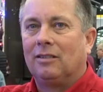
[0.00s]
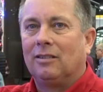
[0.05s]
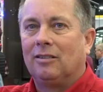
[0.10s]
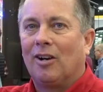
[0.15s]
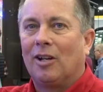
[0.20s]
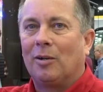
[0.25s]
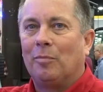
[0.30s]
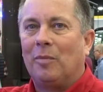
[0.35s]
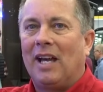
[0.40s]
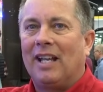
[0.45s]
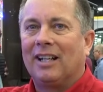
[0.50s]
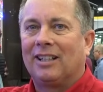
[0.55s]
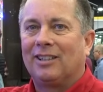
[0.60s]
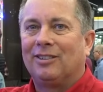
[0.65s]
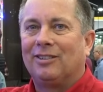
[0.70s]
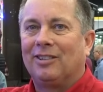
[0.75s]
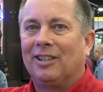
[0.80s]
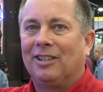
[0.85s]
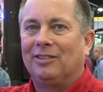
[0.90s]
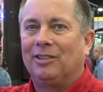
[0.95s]
Automatic
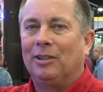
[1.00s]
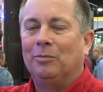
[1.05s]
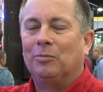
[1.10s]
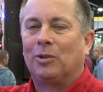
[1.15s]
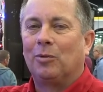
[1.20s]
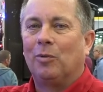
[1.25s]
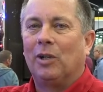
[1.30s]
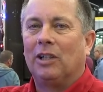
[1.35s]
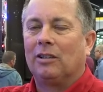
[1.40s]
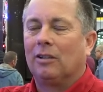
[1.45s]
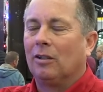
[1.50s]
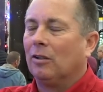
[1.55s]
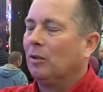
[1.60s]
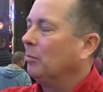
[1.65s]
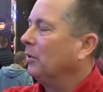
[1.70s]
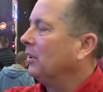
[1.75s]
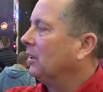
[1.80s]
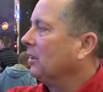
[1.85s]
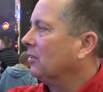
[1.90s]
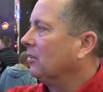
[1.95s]
seems the way to go,
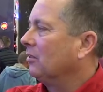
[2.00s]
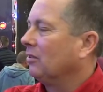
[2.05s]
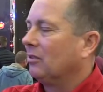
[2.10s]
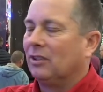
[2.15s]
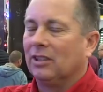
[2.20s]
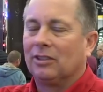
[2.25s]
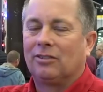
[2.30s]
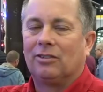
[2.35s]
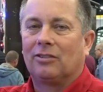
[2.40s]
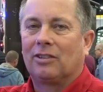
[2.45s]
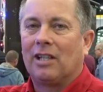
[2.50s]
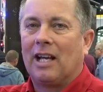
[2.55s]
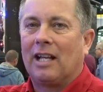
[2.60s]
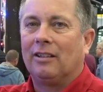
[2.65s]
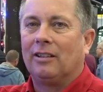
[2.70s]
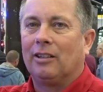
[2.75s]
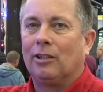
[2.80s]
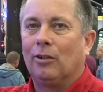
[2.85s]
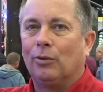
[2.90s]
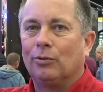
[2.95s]
but this is
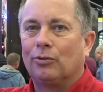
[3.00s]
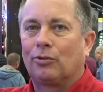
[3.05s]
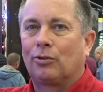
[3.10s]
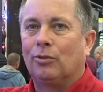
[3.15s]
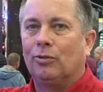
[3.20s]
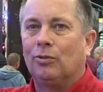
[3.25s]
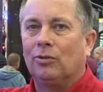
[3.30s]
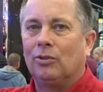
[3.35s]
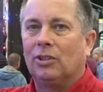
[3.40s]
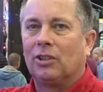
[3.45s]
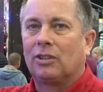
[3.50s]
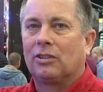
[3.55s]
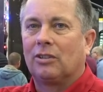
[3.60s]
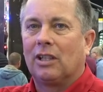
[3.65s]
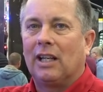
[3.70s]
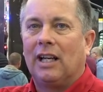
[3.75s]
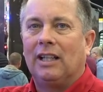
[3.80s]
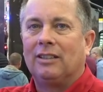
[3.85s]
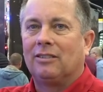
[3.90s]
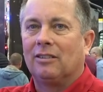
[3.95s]
kind of the old school look.
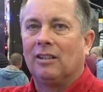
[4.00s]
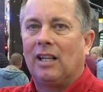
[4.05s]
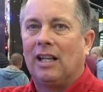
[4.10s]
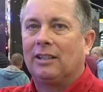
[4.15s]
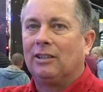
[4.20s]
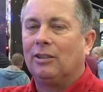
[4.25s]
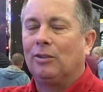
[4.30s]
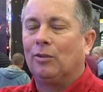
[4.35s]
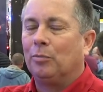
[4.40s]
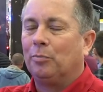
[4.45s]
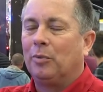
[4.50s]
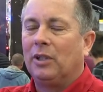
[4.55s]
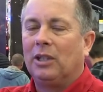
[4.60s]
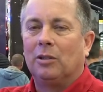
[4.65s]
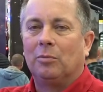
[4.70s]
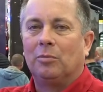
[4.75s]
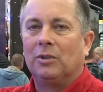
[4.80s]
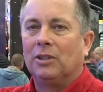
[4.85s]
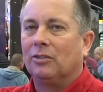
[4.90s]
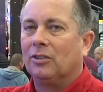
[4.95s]
The guys that like the old
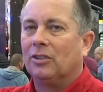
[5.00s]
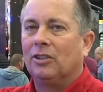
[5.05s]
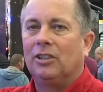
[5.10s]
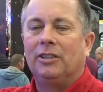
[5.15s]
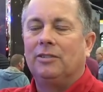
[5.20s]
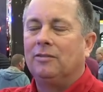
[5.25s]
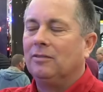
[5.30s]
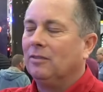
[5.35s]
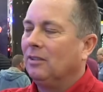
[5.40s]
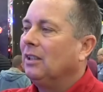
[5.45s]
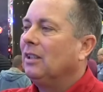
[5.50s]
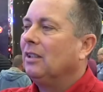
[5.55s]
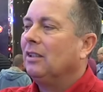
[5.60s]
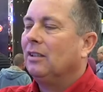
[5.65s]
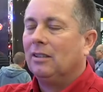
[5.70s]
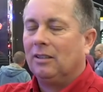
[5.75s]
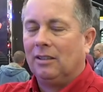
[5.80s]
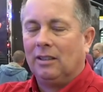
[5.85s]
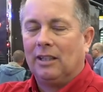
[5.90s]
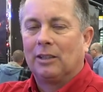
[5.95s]
Peterbilt hood,
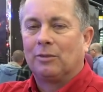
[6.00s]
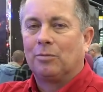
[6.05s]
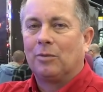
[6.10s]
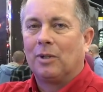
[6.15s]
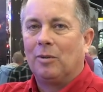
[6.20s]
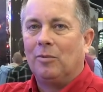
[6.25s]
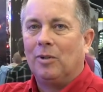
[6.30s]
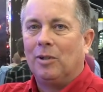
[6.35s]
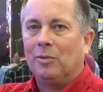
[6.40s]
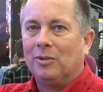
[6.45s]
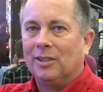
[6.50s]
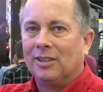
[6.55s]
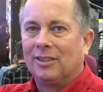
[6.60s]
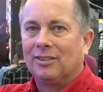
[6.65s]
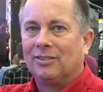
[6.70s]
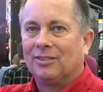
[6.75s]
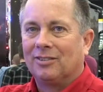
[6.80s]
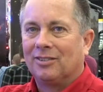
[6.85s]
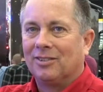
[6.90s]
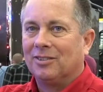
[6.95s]
that's what I want.
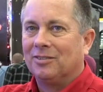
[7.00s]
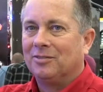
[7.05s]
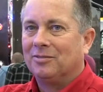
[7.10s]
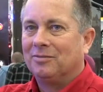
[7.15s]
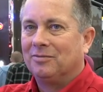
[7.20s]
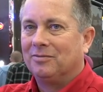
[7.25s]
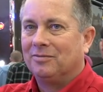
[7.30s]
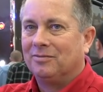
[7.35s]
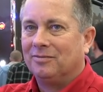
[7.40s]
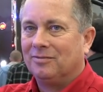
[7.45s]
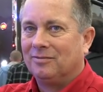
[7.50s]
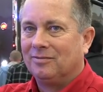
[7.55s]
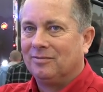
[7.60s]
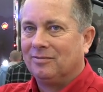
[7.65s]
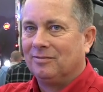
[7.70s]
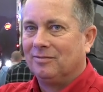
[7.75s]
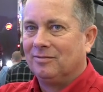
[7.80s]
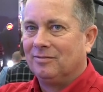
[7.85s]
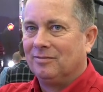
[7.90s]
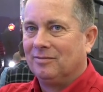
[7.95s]
So it's the old school